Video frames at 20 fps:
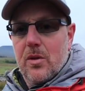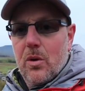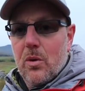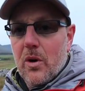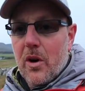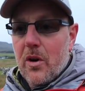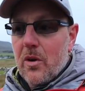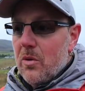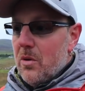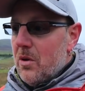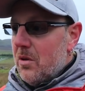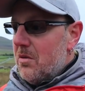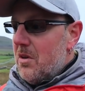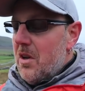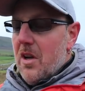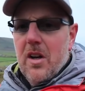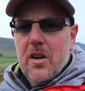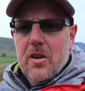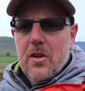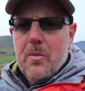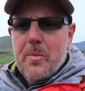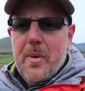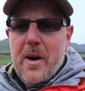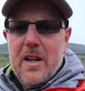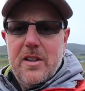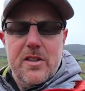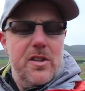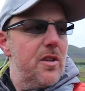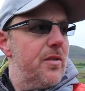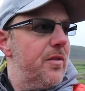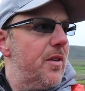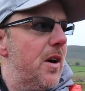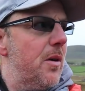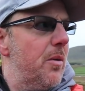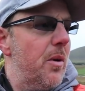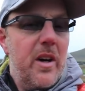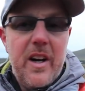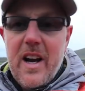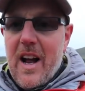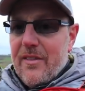all in all, not bad so far.
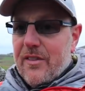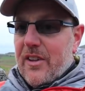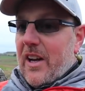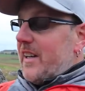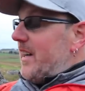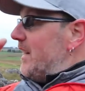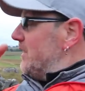I'm going to have to get